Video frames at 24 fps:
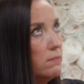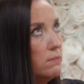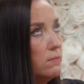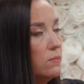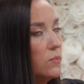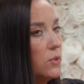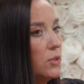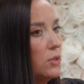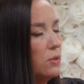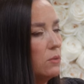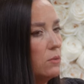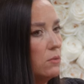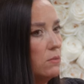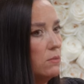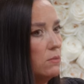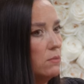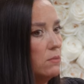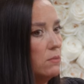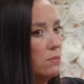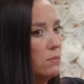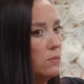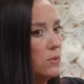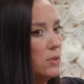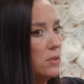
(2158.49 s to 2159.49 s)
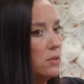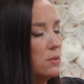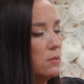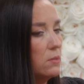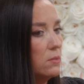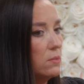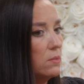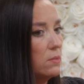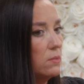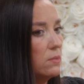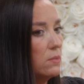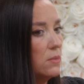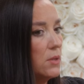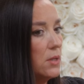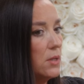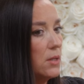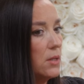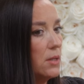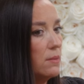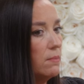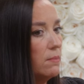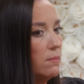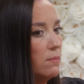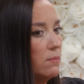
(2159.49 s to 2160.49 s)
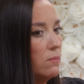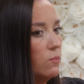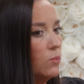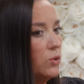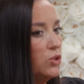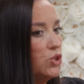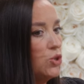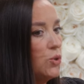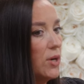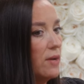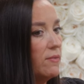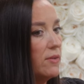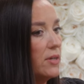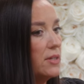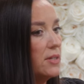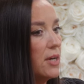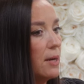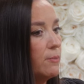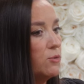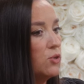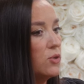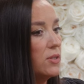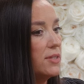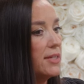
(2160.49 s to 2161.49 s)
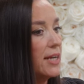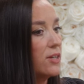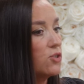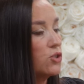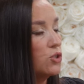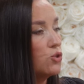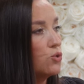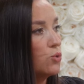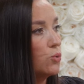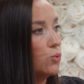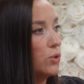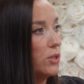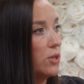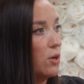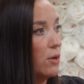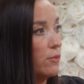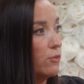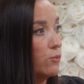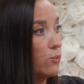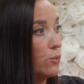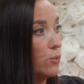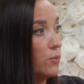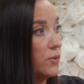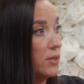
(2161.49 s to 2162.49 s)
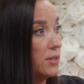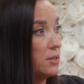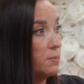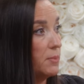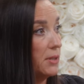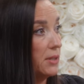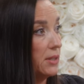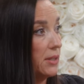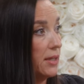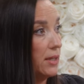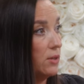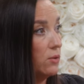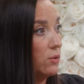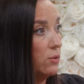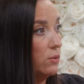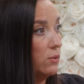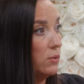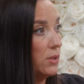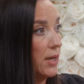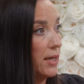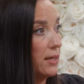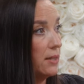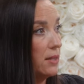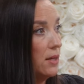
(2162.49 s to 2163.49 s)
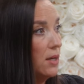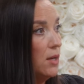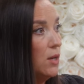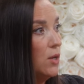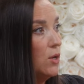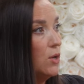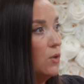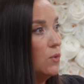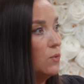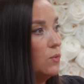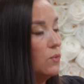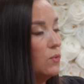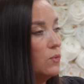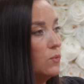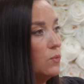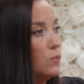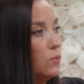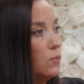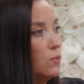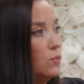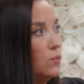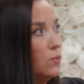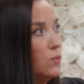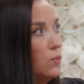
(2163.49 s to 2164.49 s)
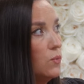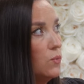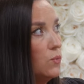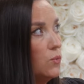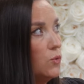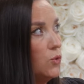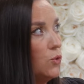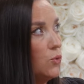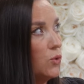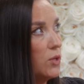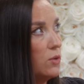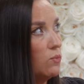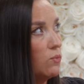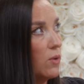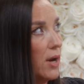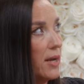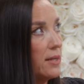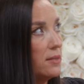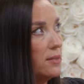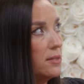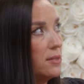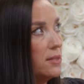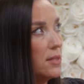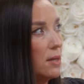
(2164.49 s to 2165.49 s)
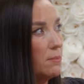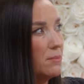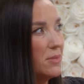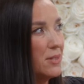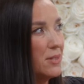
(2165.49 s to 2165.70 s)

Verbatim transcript: what do you what is the um, once you have an adoption that's actually truly gone through and that's been legal like okay you can write some